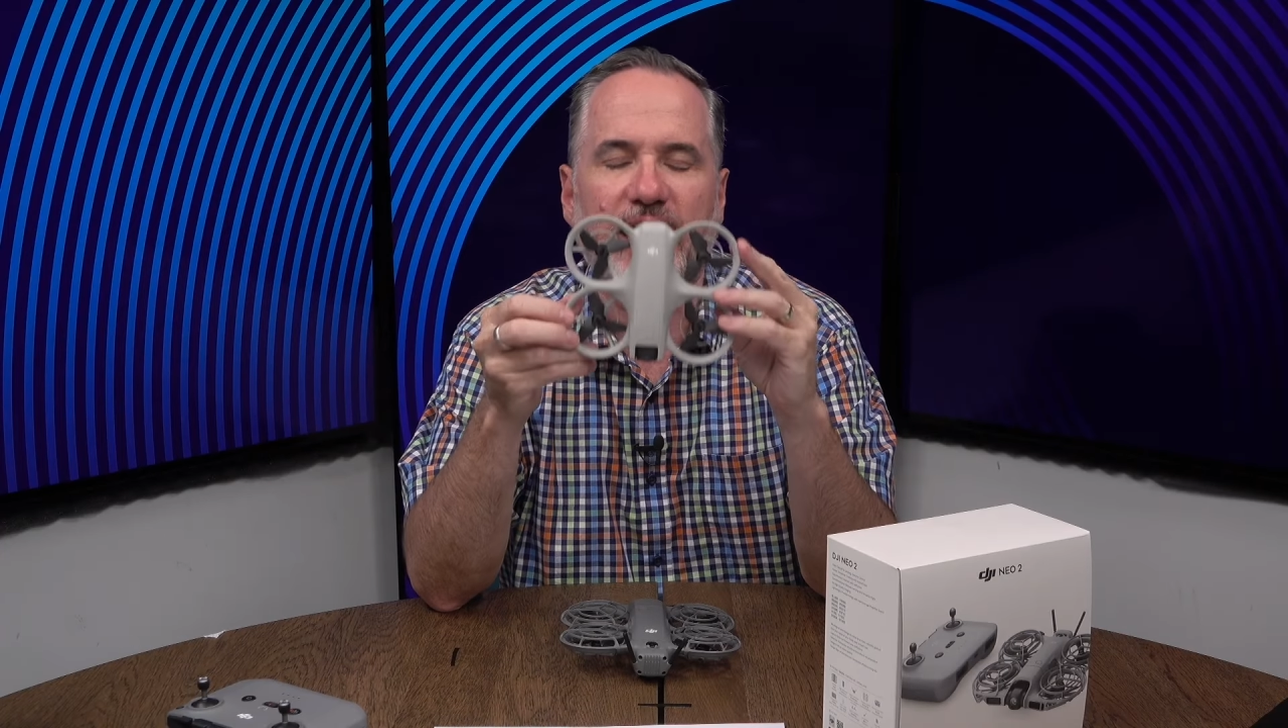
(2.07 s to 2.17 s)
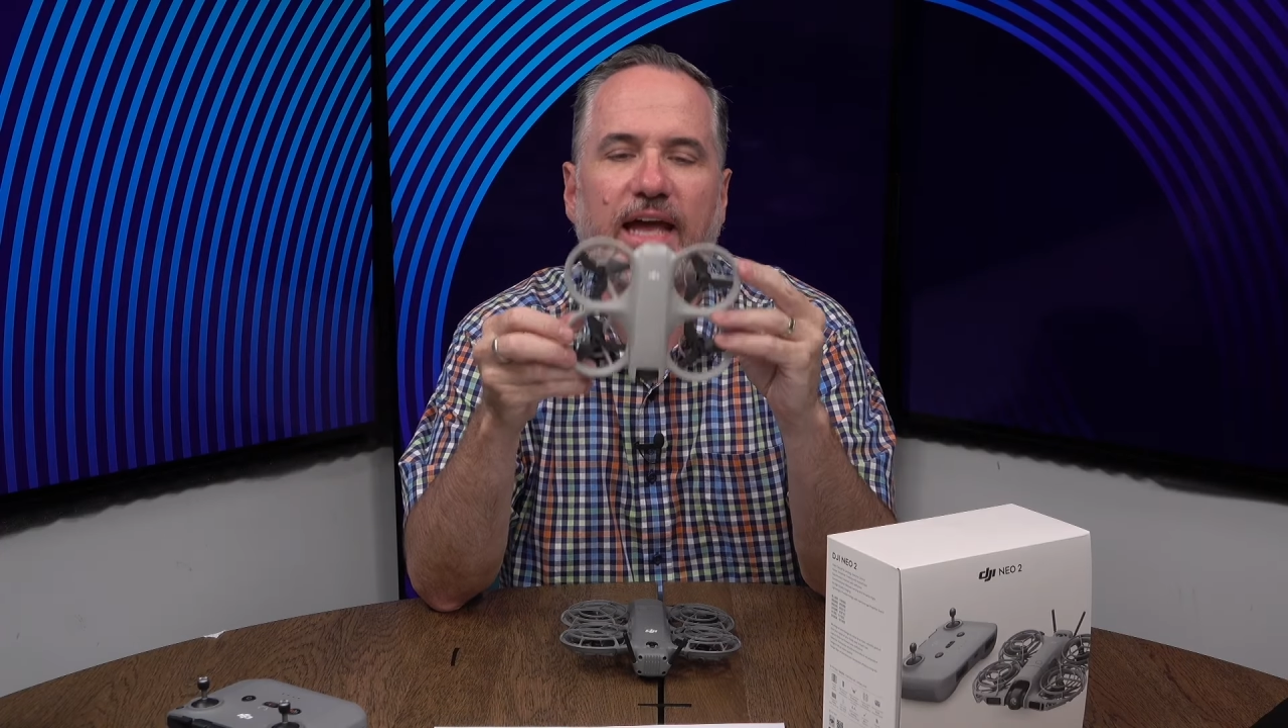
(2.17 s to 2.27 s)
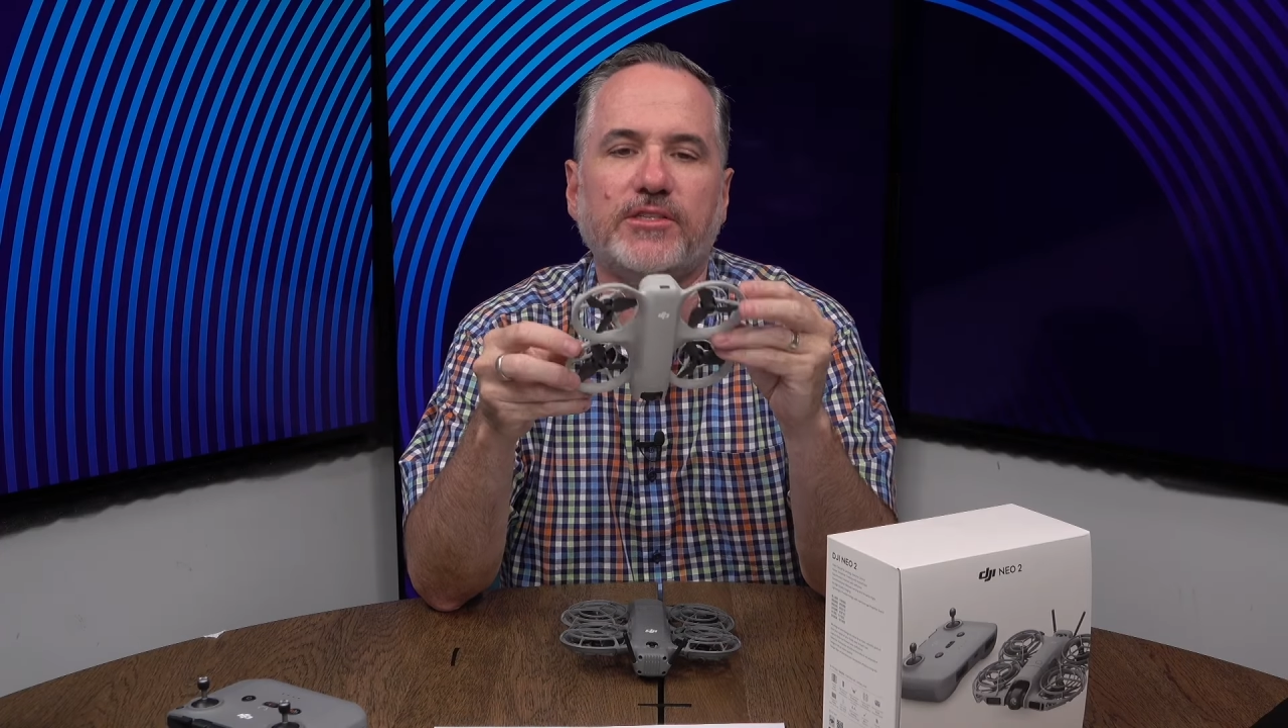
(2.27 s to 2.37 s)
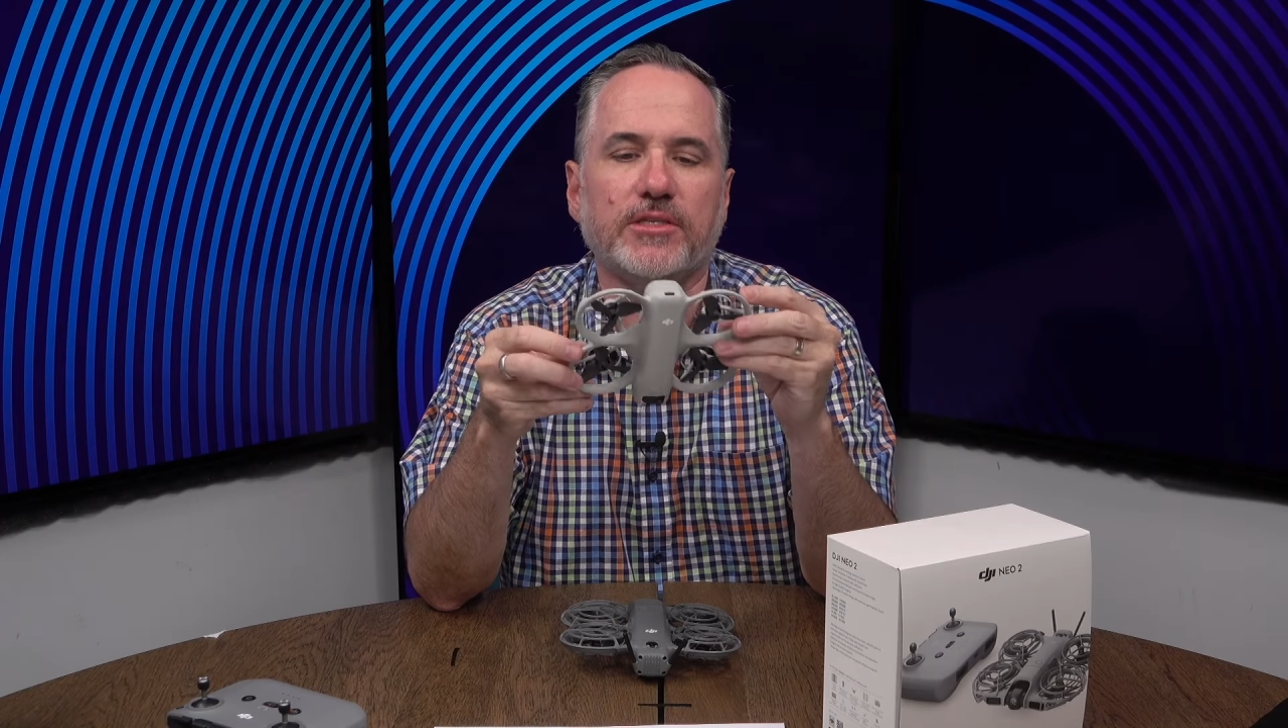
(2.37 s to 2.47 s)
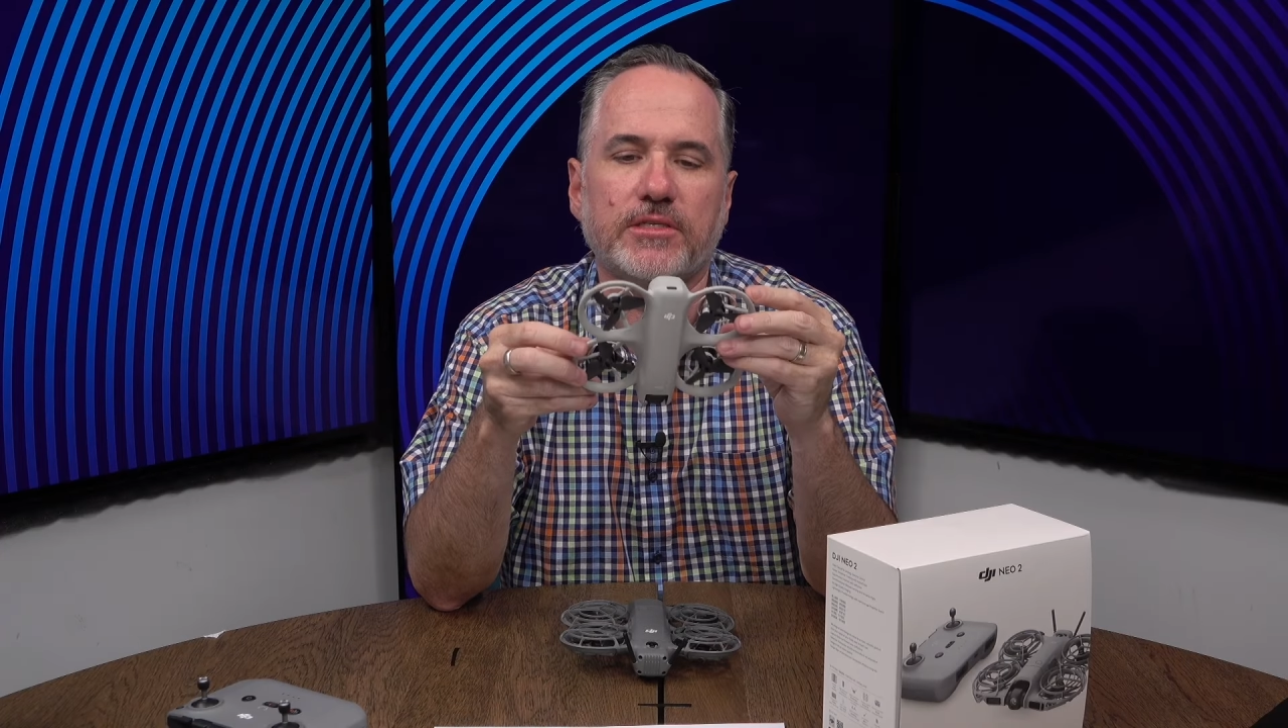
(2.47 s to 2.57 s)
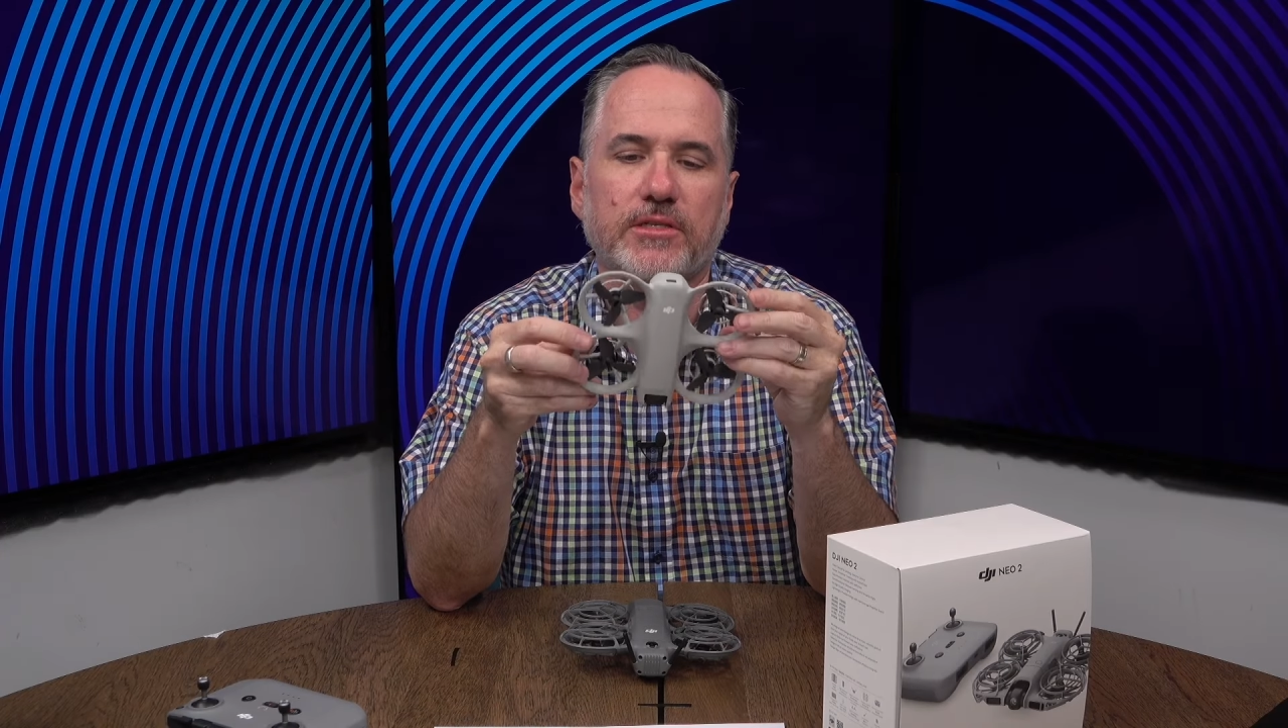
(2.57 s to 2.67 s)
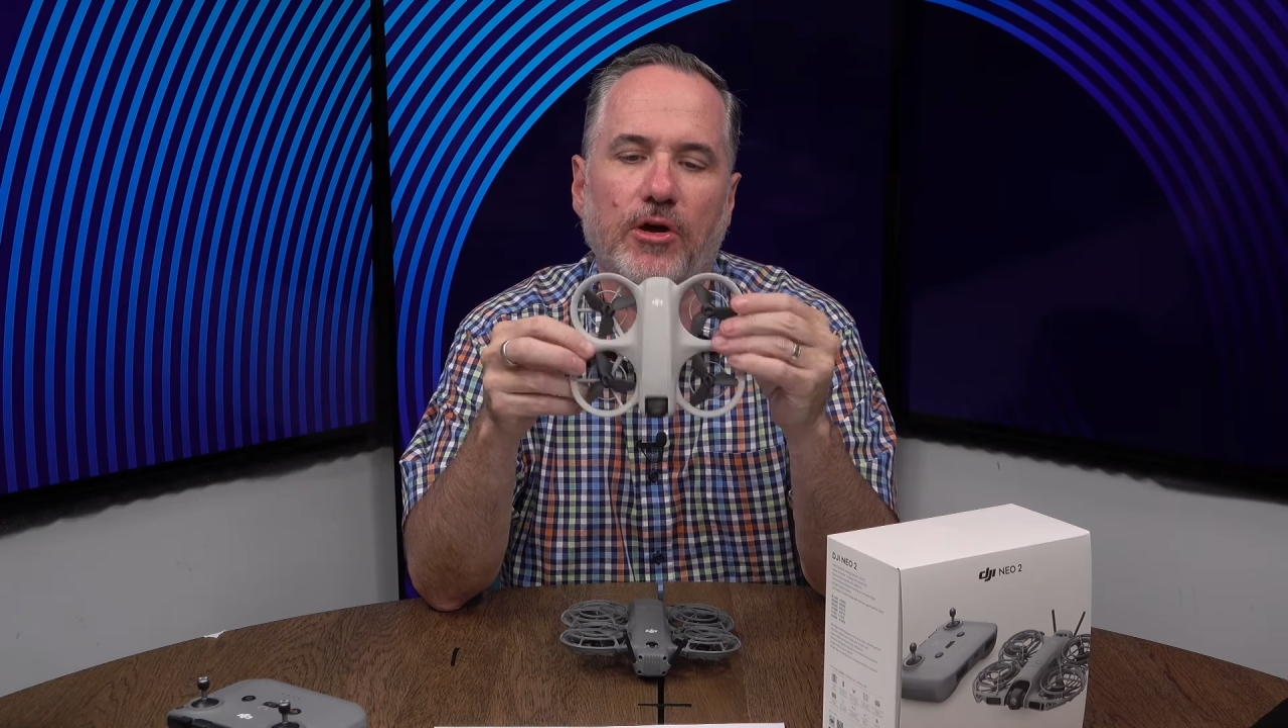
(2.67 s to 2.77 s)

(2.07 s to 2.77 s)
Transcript: gadgets